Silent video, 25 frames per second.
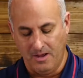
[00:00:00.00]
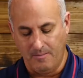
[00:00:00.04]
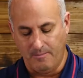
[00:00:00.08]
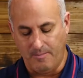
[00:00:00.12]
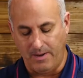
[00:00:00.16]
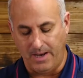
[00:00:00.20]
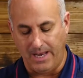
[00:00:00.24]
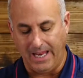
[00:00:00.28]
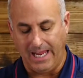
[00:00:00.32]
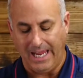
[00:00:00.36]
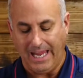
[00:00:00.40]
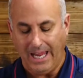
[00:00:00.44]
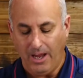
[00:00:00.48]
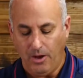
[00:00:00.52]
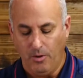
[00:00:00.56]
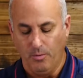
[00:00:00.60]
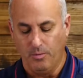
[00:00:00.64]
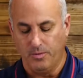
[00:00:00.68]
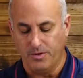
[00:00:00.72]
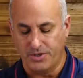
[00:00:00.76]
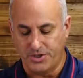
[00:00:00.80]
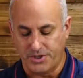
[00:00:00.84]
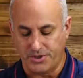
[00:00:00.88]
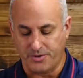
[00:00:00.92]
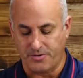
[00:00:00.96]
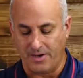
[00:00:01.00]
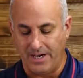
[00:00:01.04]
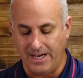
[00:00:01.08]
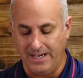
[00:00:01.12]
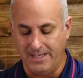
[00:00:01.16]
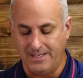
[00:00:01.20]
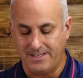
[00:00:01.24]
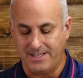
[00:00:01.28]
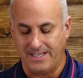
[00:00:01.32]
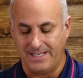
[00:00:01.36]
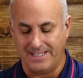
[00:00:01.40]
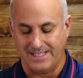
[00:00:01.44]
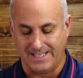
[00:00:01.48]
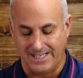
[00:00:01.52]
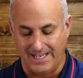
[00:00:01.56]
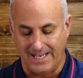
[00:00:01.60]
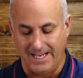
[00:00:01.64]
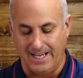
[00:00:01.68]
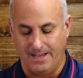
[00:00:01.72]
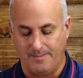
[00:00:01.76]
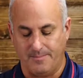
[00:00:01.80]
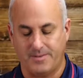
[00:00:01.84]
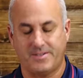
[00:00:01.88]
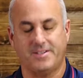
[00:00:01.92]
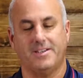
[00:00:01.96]
but he who restrains his
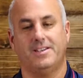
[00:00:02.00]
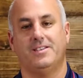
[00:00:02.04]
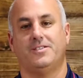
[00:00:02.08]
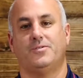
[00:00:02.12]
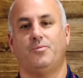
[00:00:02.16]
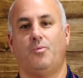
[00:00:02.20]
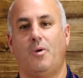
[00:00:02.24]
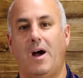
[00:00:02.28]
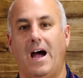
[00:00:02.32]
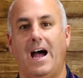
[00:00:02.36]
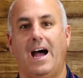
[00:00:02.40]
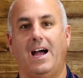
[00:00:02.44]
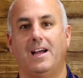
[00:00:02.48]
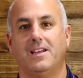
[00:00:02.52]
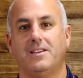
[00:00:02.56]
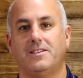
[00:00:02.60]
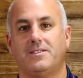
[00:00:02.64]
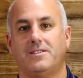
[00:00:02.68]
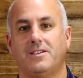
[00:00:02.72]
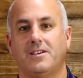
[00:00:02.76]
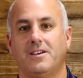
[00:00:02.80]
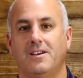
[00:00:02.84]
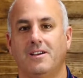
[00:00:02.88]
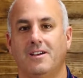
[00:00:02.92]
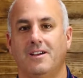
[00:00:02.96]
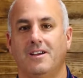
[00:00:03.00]
lips is wise.